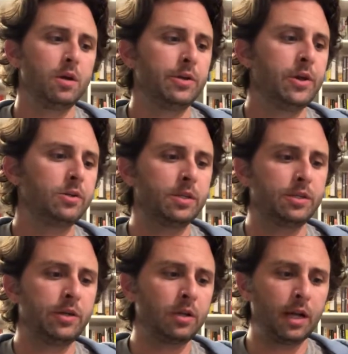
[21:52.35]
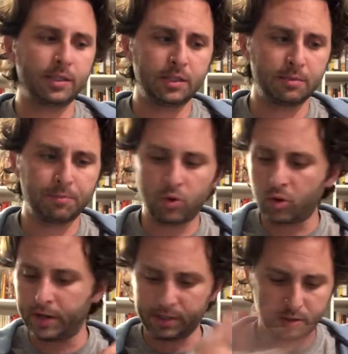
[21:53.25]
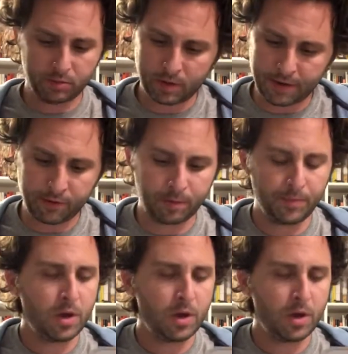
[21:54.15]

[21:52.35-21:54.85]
Uses, utilizes, employs, whatever.